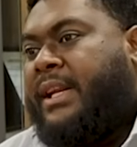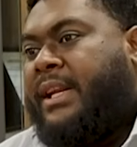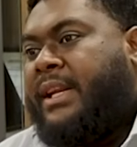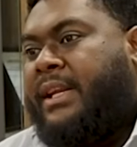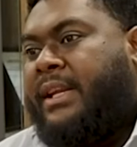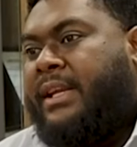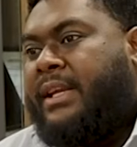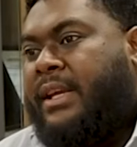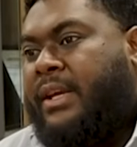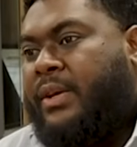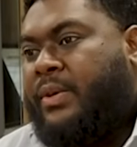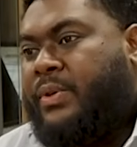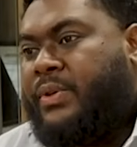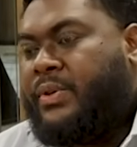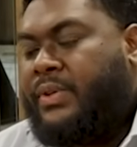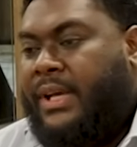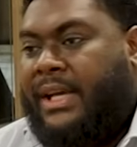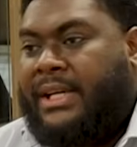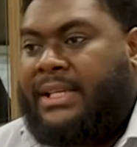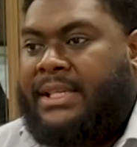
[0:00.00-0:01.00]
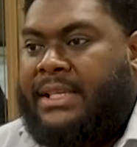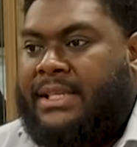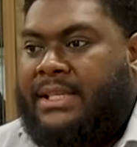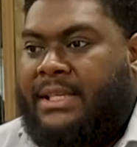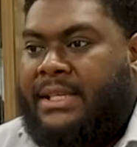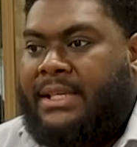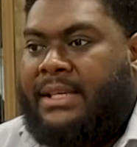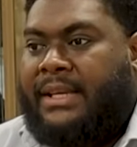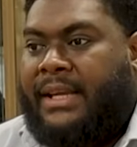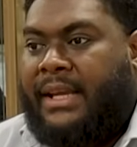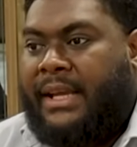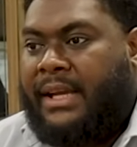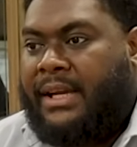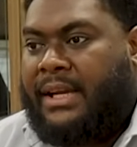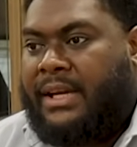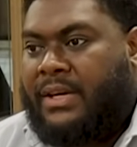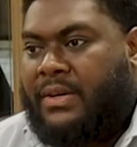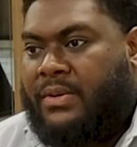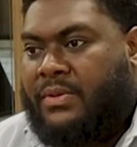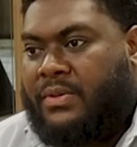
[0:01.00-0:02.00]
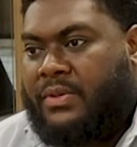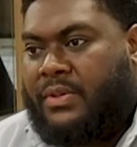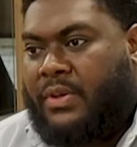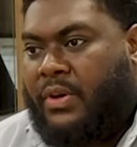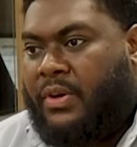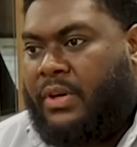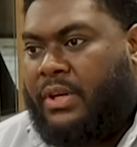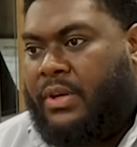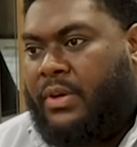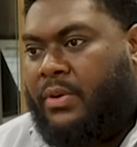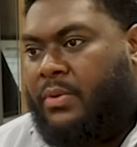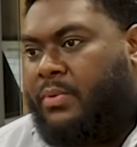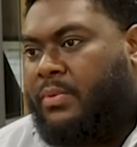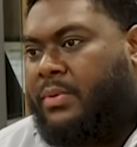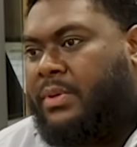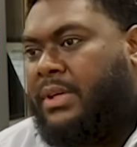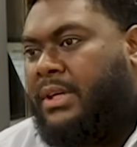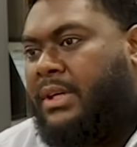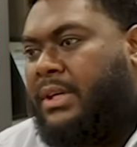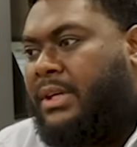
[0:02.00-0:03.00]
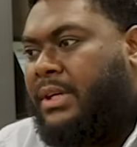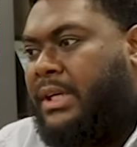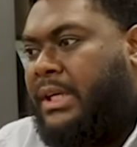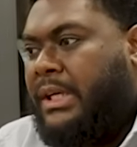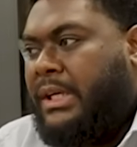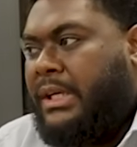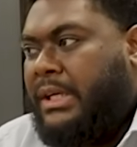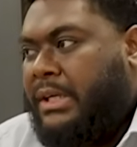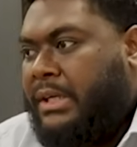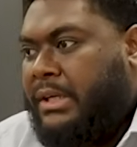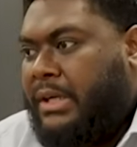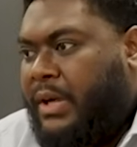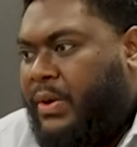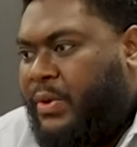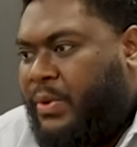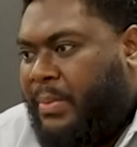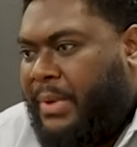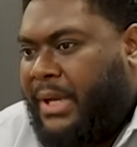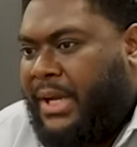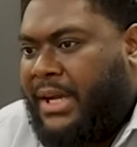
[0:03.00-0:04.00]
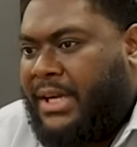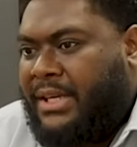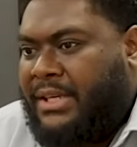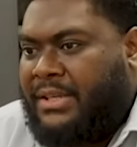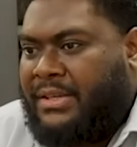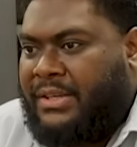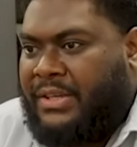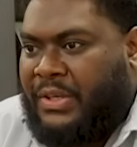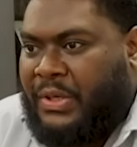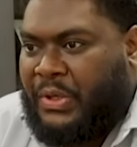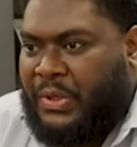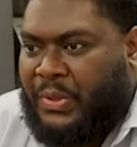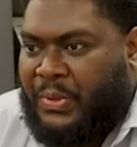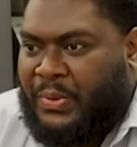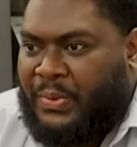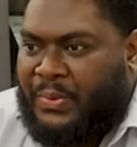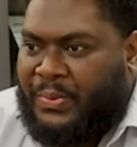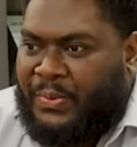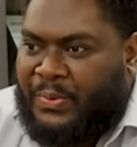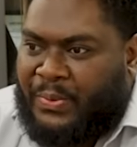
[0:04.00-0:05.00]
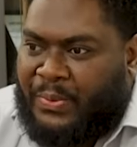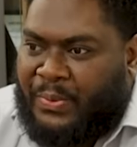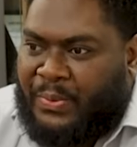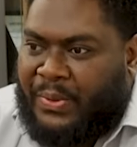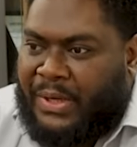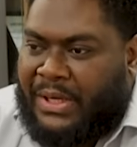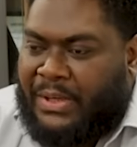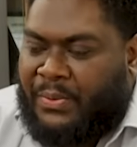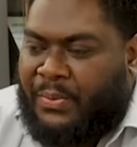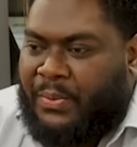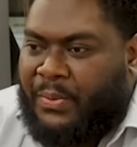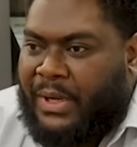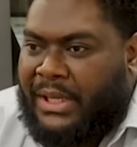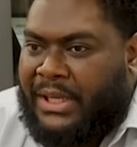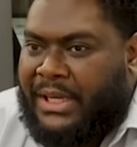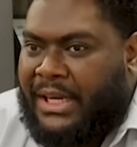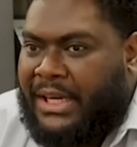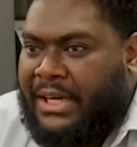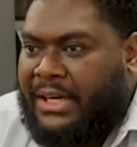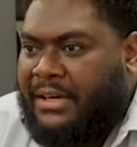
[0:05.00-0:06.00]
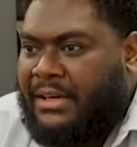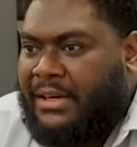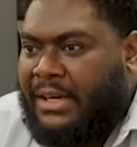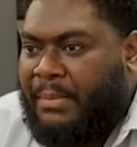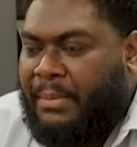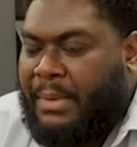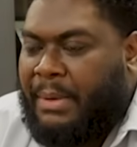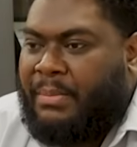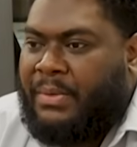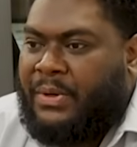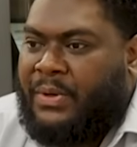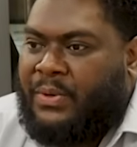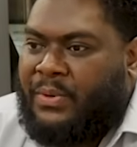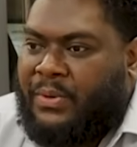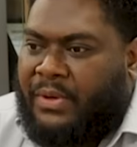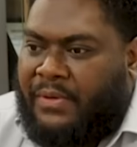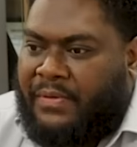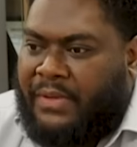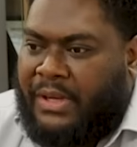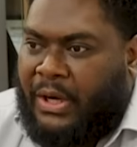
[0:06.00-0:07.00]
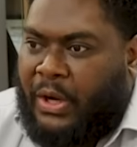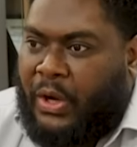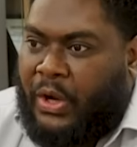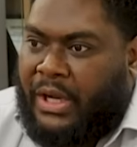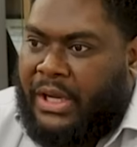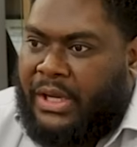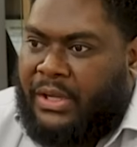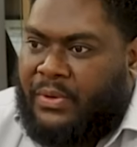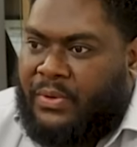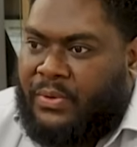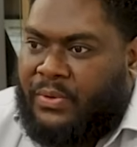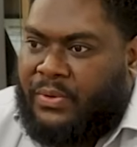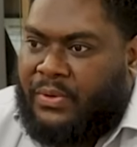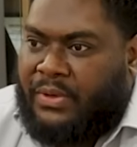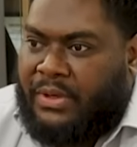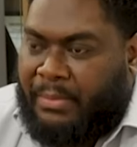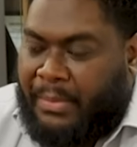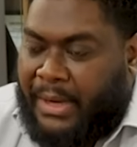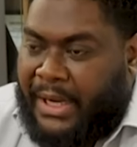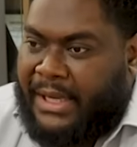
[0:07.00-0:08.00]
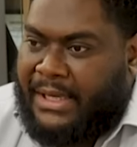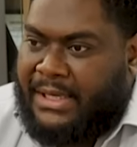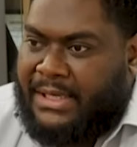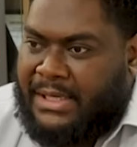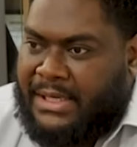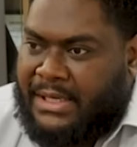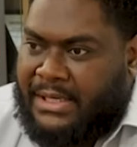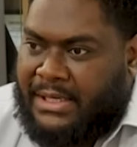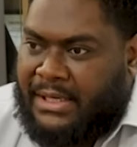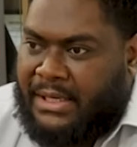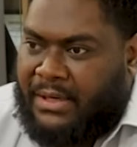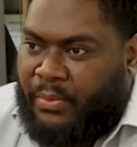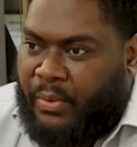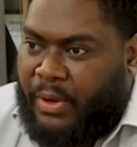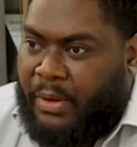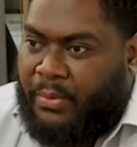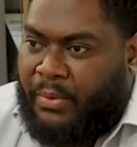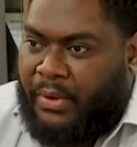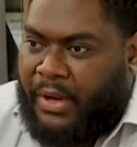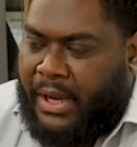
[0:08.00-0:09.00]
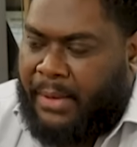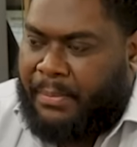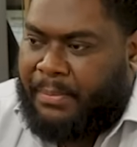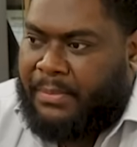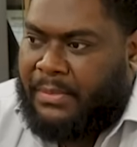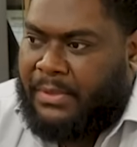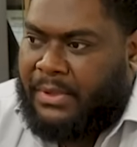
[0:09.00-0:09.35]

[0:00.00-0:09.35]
in the queues to accessing their accounts on the go. Now you may ask, what can a member do if they log into the My NCSL web or app?